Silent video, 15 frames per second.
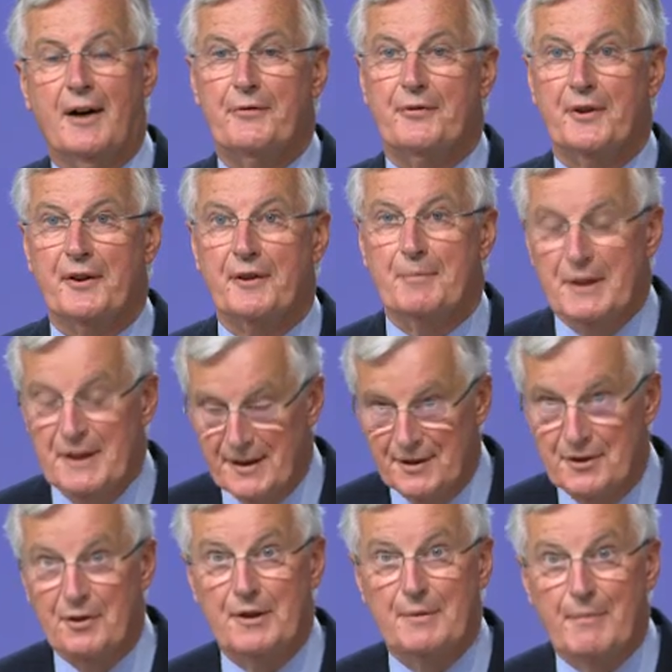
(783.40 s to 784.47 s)
affairs
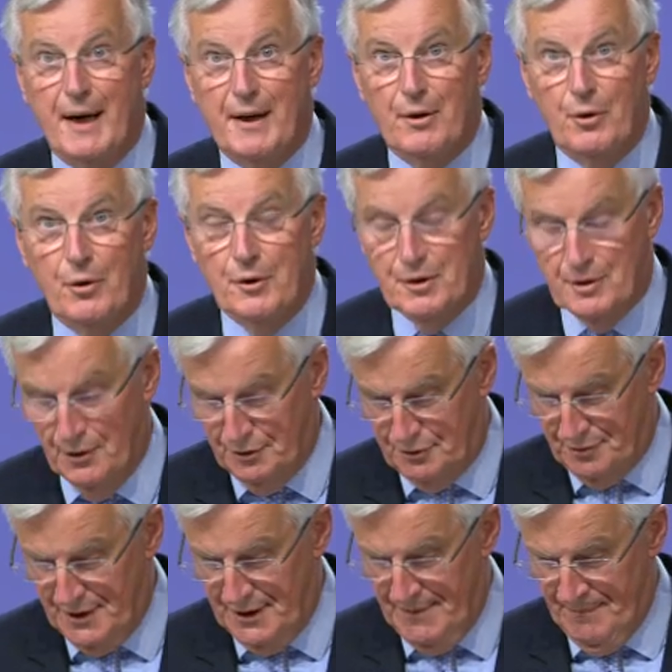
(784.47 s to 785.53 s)
minister in my own
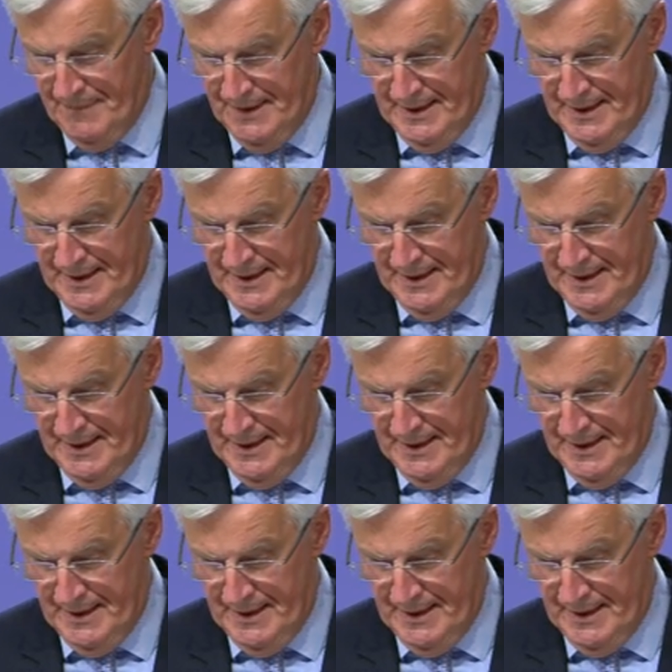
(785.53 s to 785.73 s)
country,